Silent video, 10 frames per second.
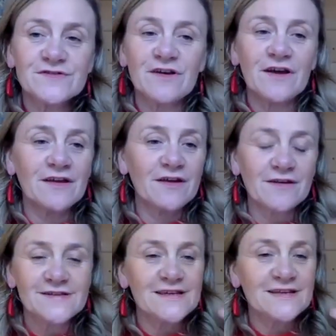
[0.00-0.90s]
kind of
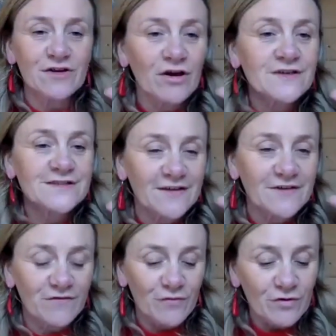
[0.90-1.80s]
set a
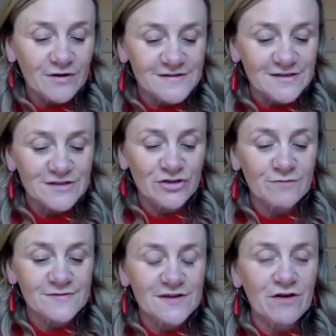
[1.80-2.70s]
context for us in
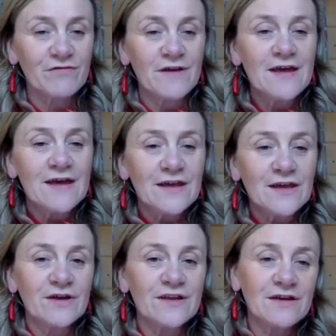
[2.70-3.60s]
terms of, you
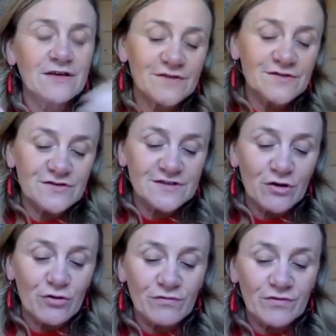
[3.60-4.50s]
know, can you give us just an
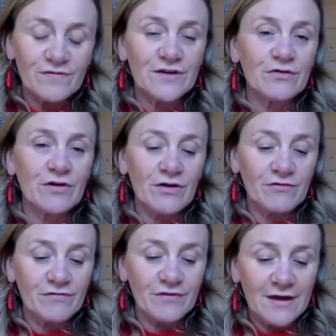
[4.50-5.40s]
overview
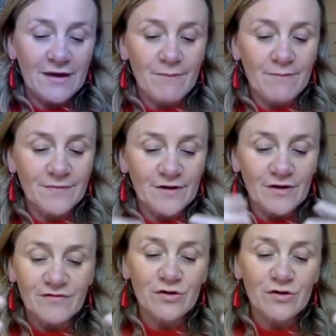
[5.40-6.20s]
of, you